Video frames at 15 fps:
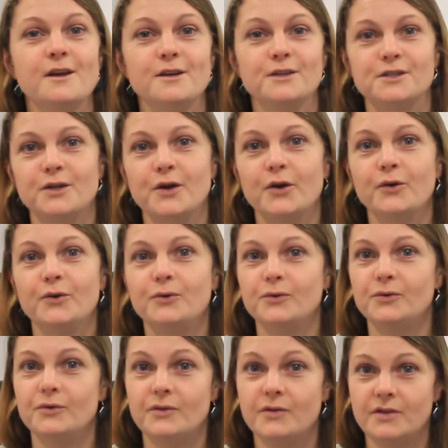So
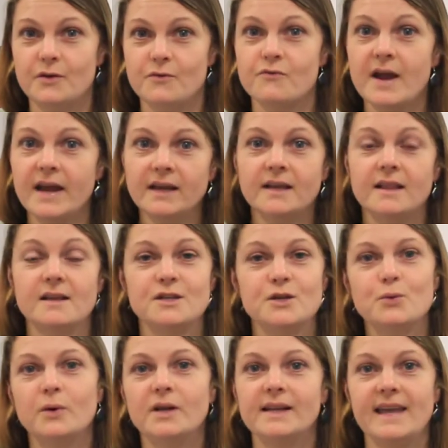the rank that you
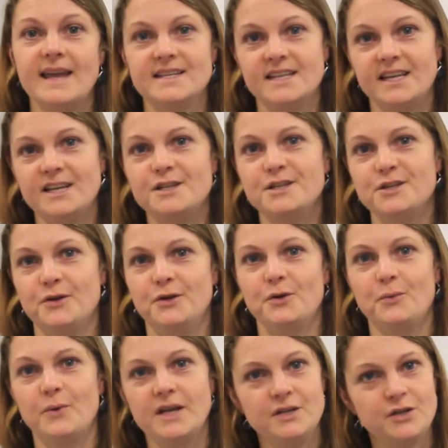will get into
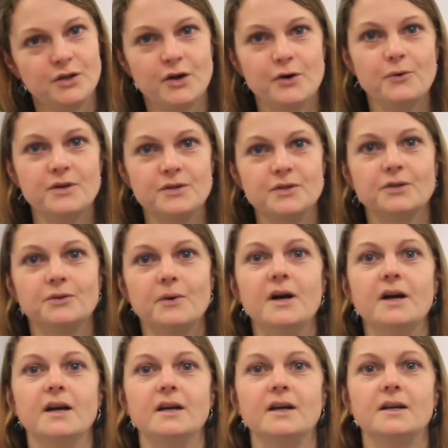when you go into
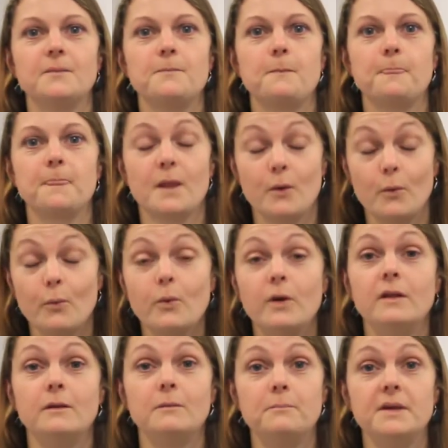work
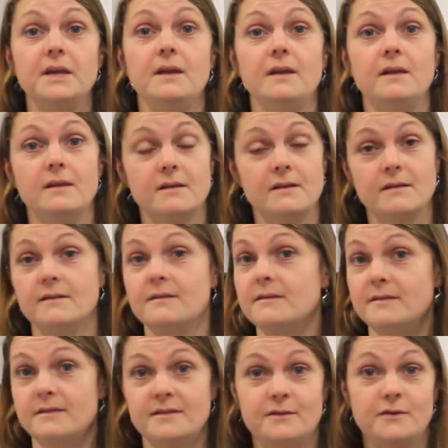will be
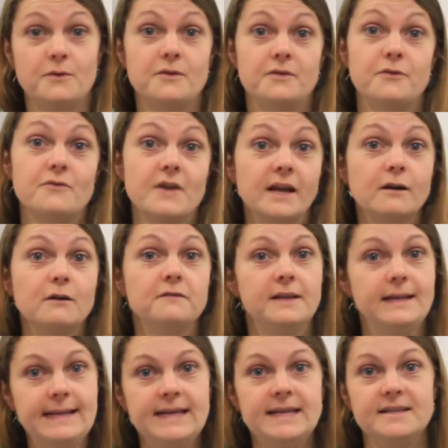the rank of a
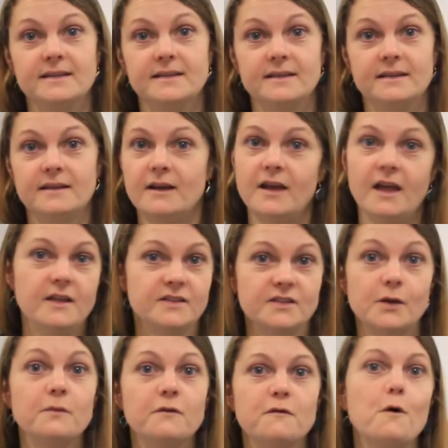leader in
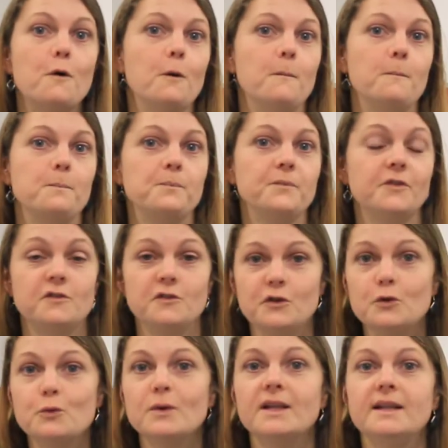some form. So
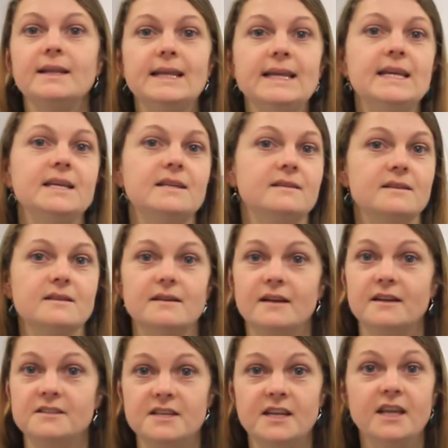you will lead
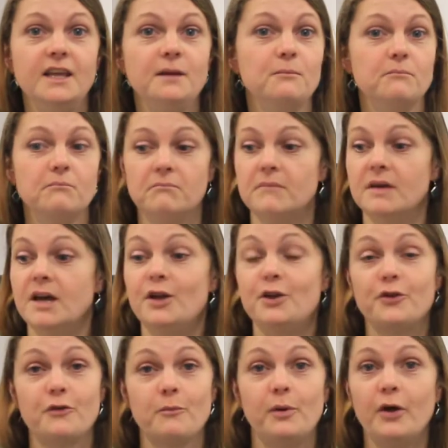a team,
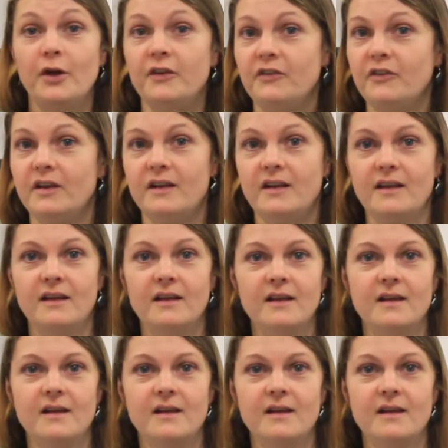another person,